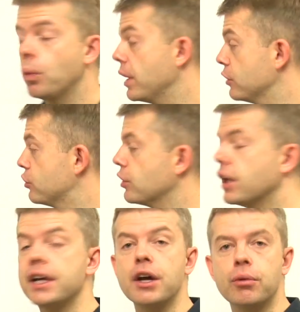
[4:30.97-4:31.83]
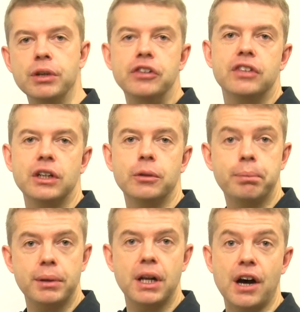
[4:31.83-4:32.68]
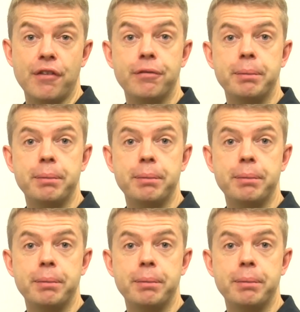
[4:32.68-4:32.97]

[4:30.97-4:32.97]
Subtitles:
well, try a re-steal bluff,